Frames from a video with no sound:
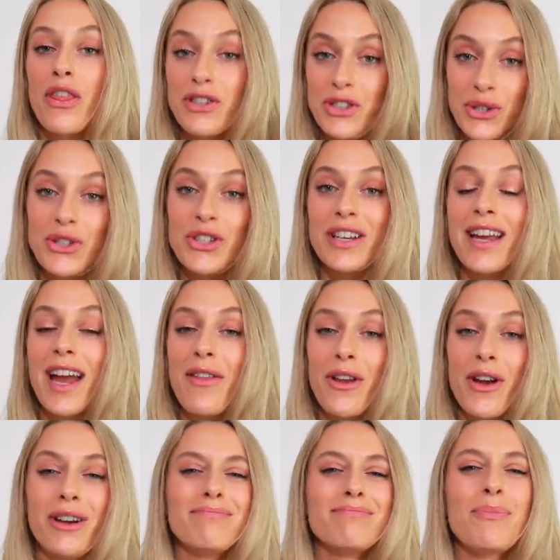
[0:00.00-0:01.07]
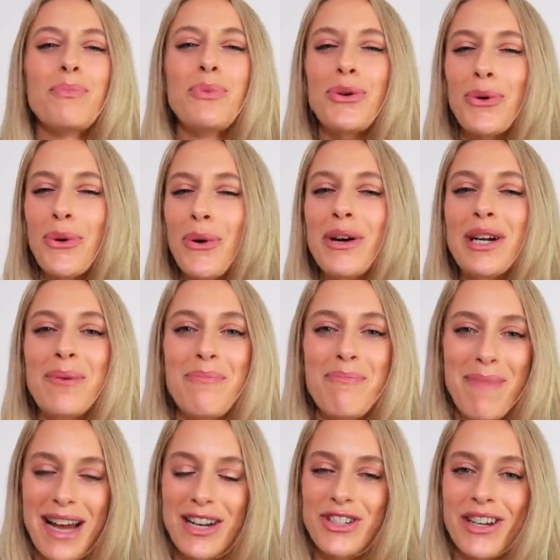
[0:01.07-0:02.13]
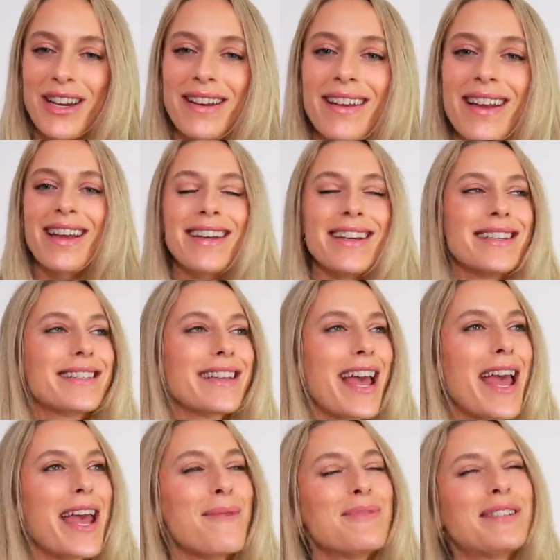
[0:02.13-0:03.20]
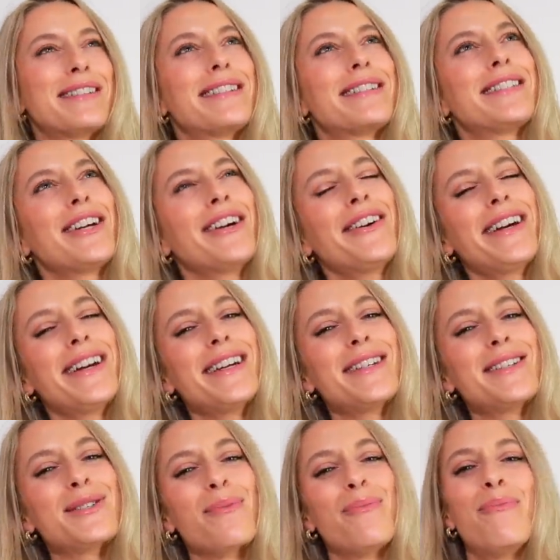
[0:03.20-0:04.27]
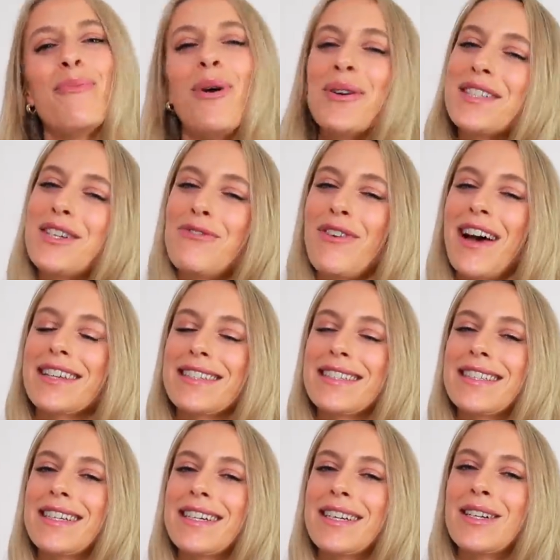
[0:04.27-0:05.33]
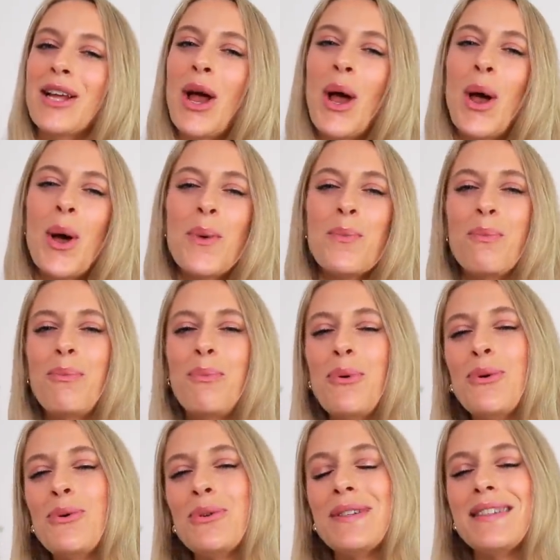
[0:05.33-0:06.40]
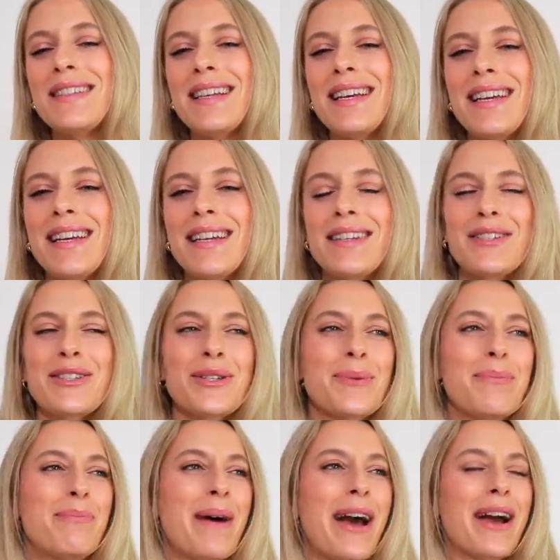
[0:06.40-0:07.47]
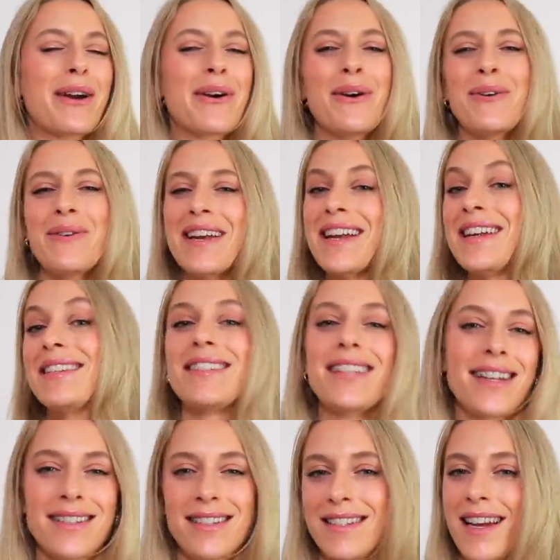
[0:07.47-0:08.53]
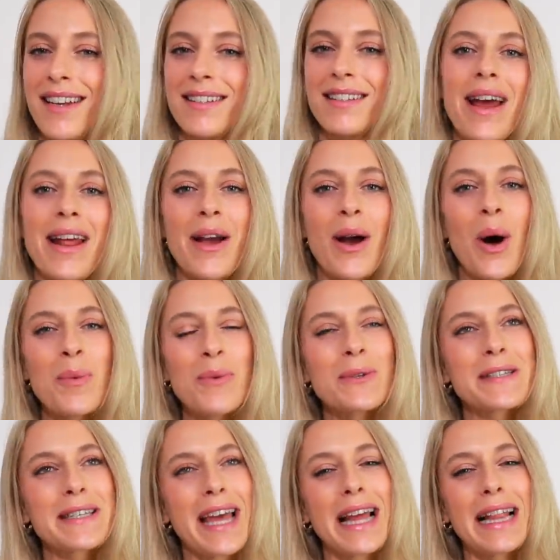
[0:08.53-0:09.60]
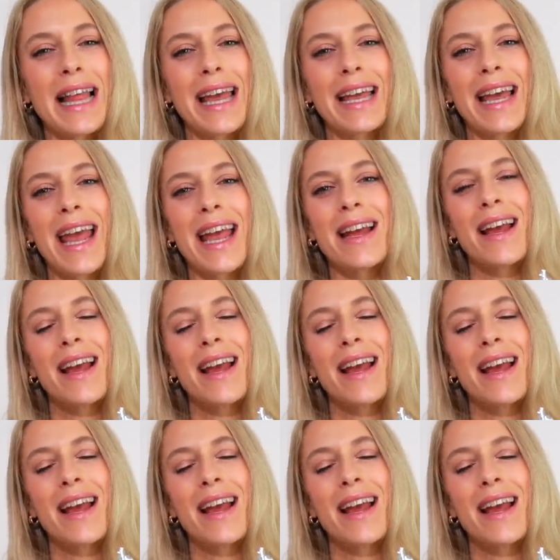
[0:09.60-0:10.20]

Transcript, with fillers: The two together, pure magic. It is a mysterious, multifaceted, boozy tobacco incense scent. And I almost get like a